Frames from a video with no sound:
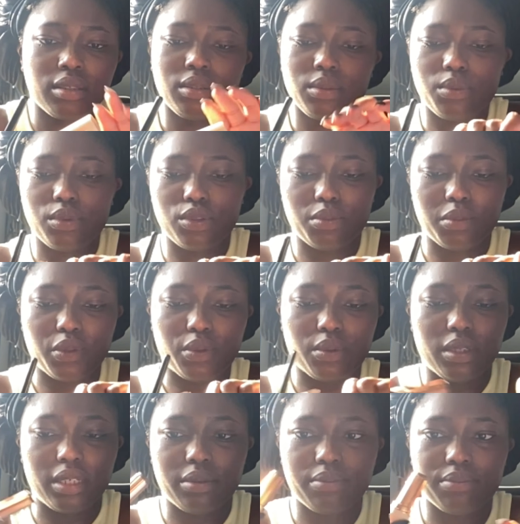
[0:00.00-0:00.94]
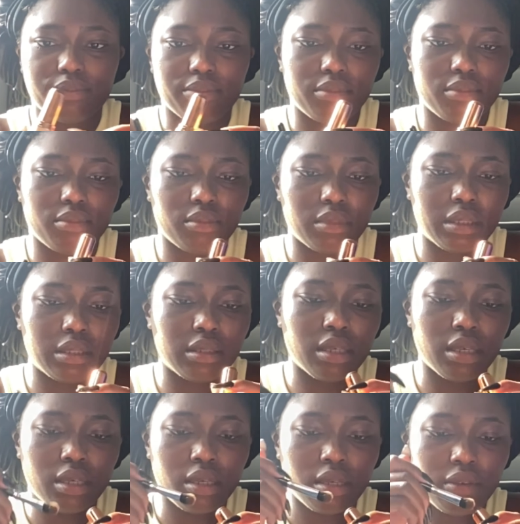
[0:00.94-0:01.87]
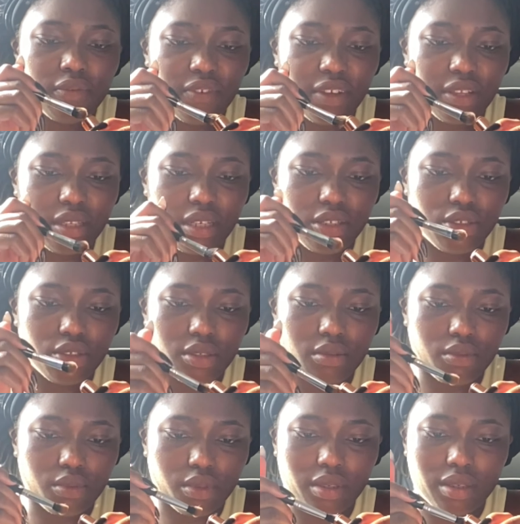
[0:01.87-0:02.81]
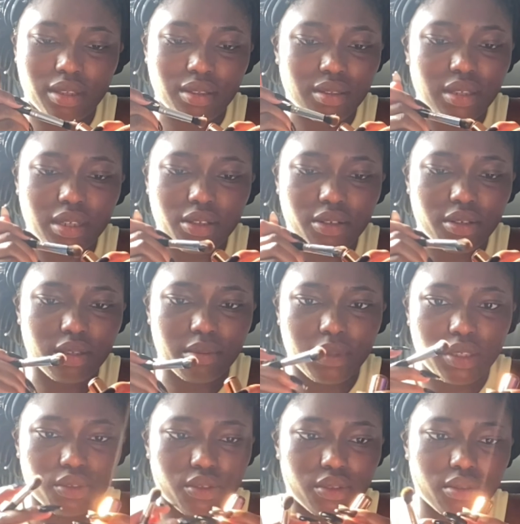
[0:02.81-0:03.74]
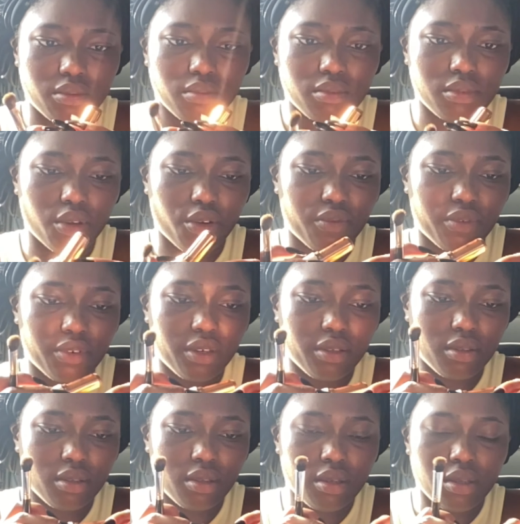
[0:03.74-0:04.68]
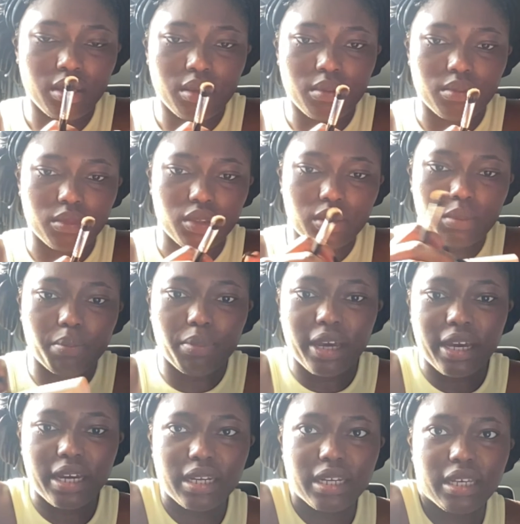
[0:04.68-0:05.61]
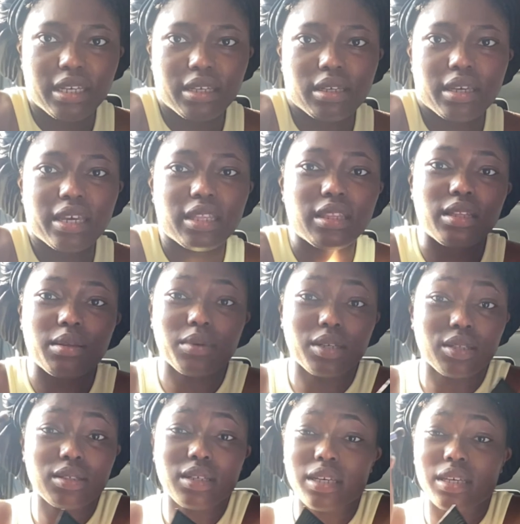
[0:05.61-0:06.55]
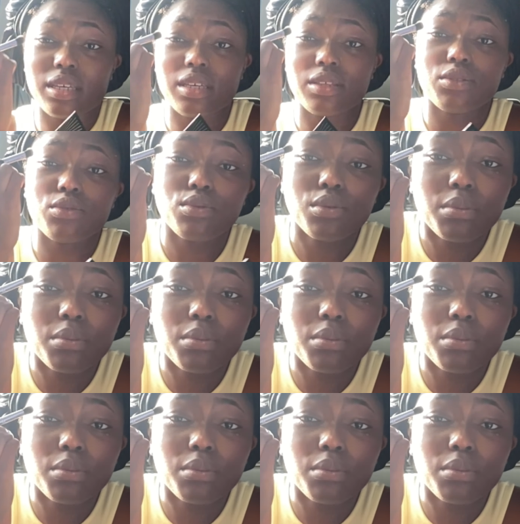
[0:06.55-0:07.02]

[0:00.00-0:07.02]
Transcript: what do you call it? Foundation or concealer, I'm not sure, over it. I'm just patting, and then I'm gonna take it through